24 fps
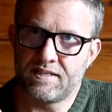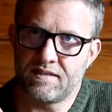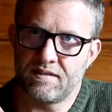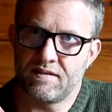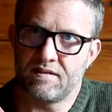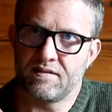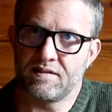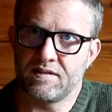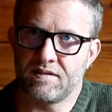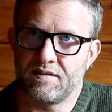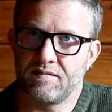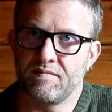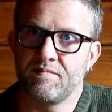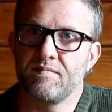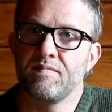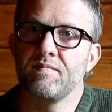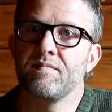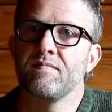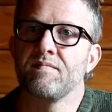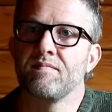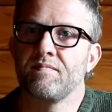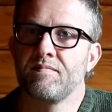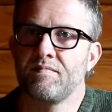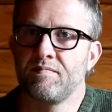Those are
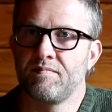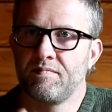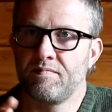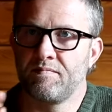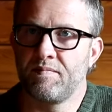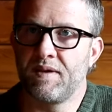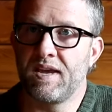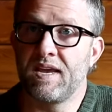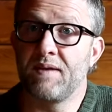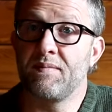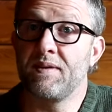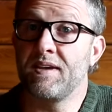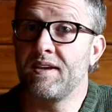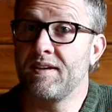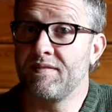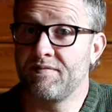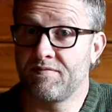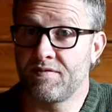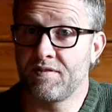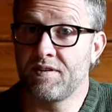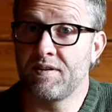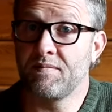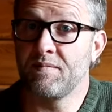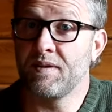baby
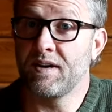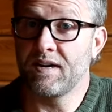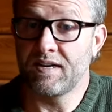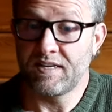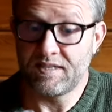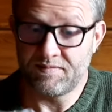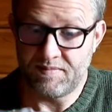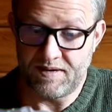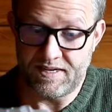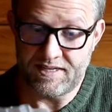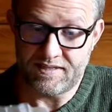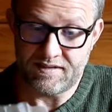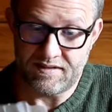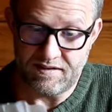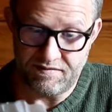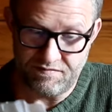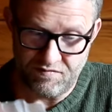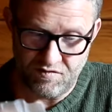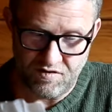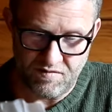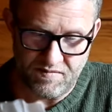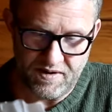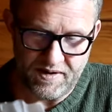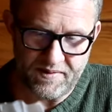fruiting bodies basically
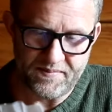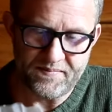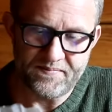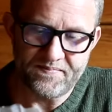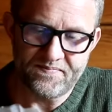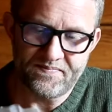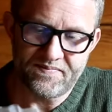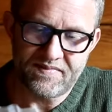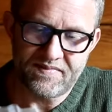forming.